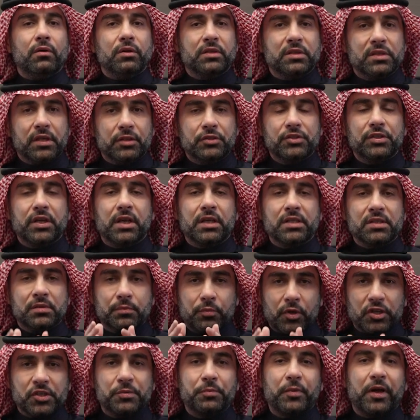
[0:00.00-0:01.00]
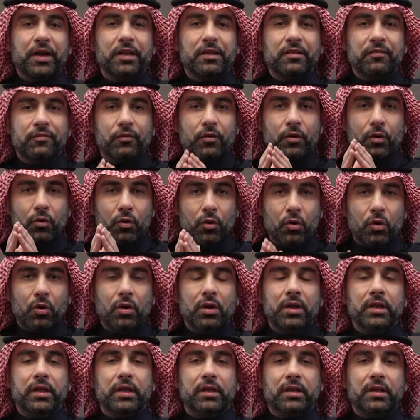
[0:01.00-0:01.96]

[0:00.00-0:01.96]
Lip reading: such as prosperity for all,